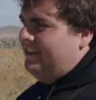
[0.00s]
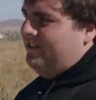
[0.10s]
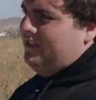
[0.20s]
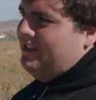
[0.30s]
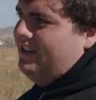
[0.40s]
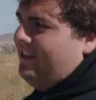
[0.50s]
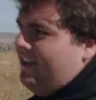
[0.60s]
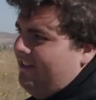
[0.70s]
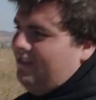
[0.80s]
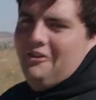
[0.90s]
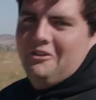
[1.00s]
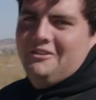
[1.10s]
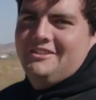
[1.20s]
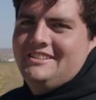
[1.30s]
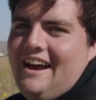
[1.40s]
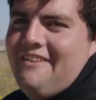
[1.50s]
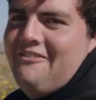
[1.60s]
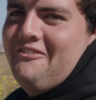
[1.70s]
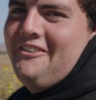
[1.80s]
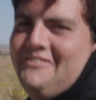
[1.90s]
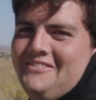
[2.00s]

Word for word: then if you look to the left, all the staff from